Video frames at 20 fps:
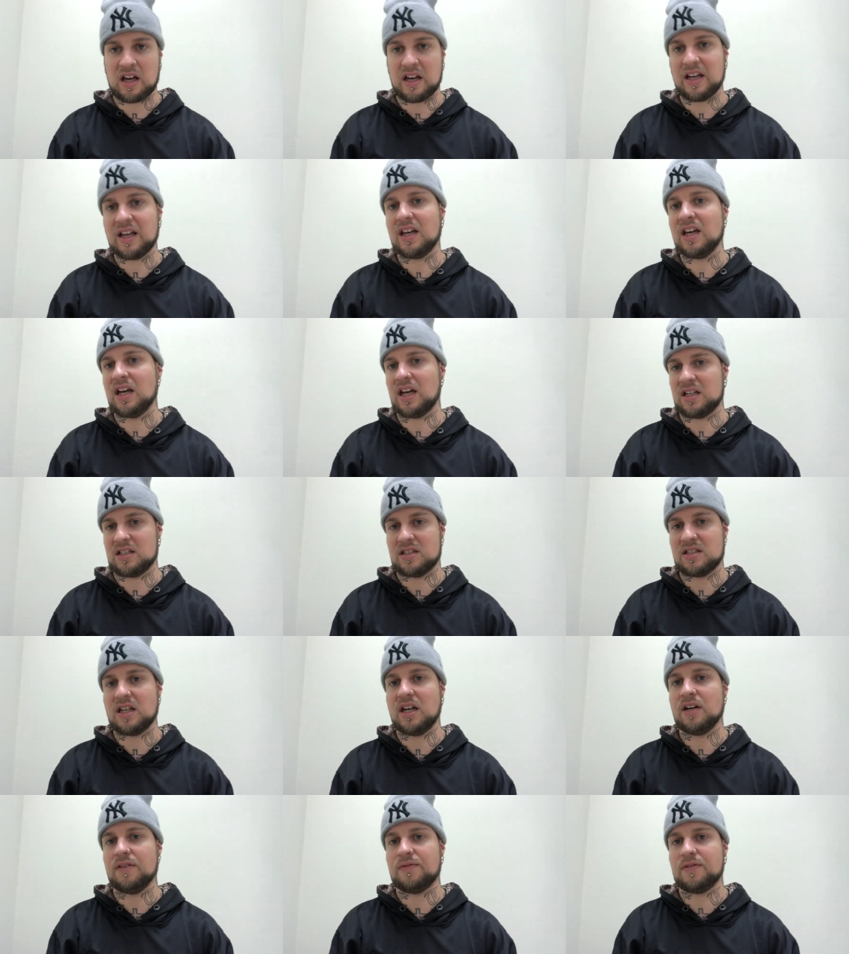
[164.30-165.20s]
Again,
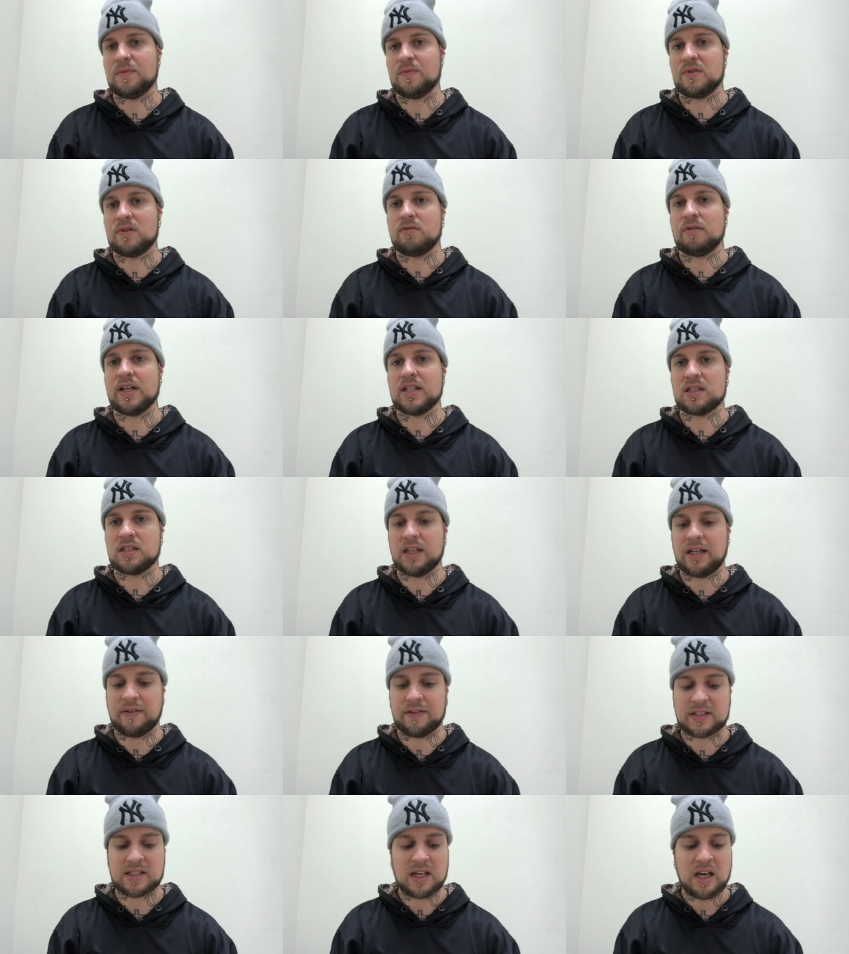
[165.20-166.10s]
starting from the raised
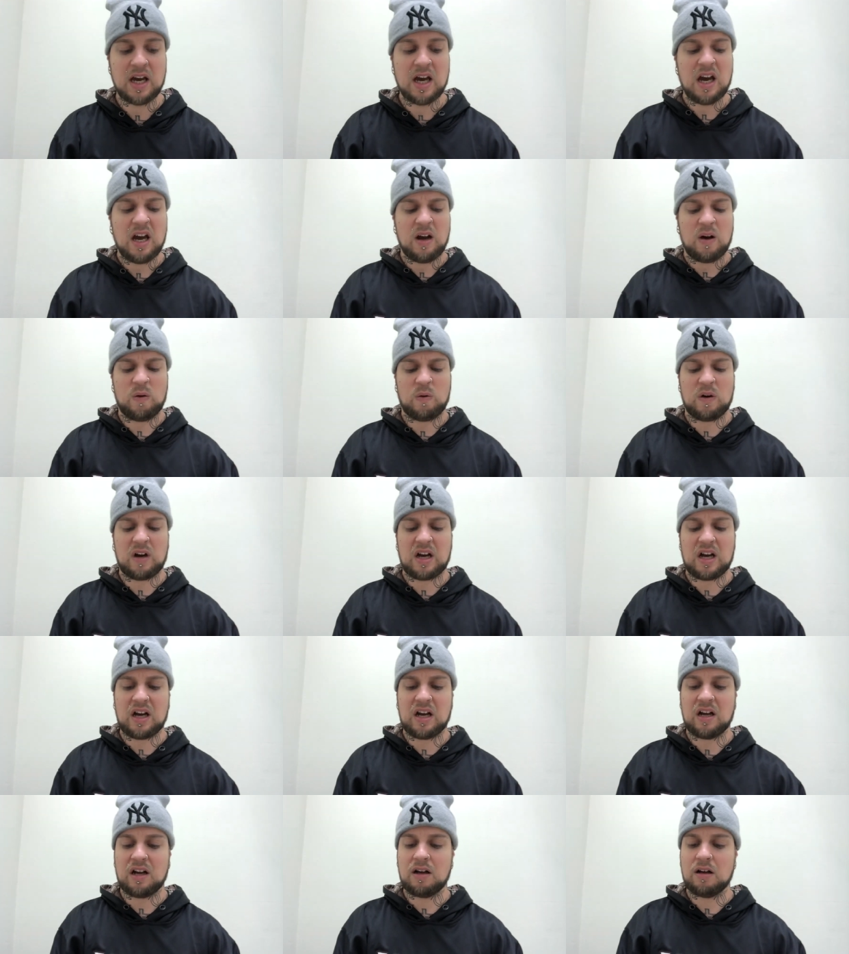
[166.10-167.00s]
larynx.
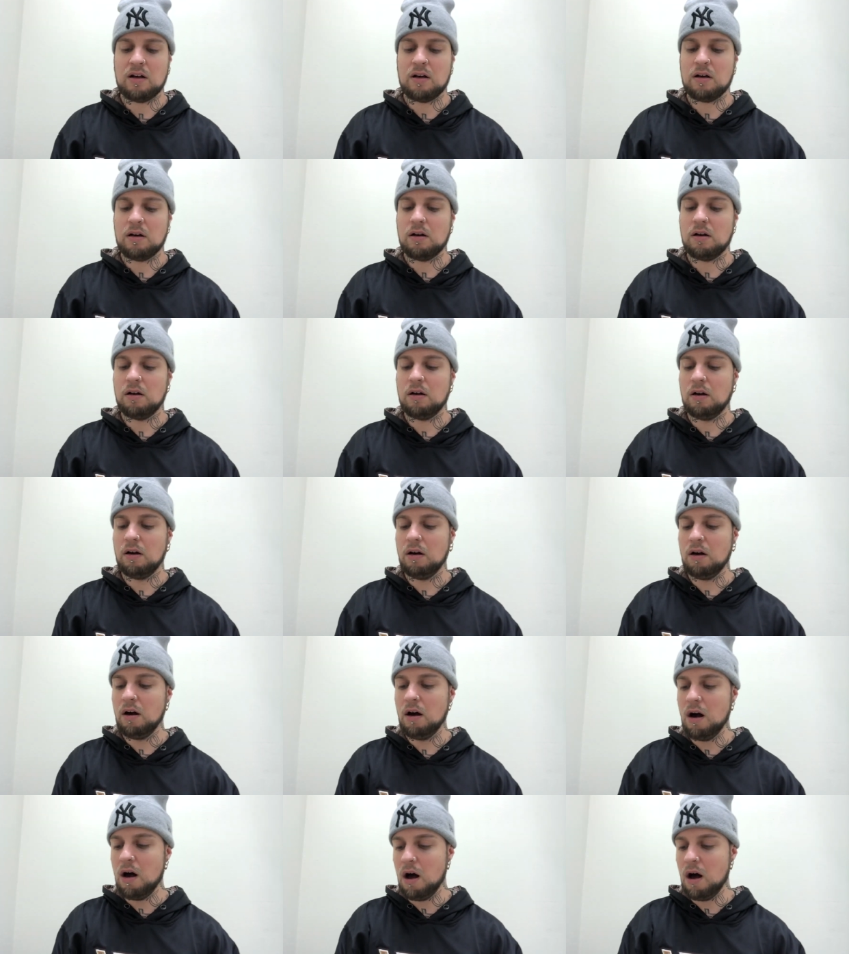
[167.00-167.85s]
Wow.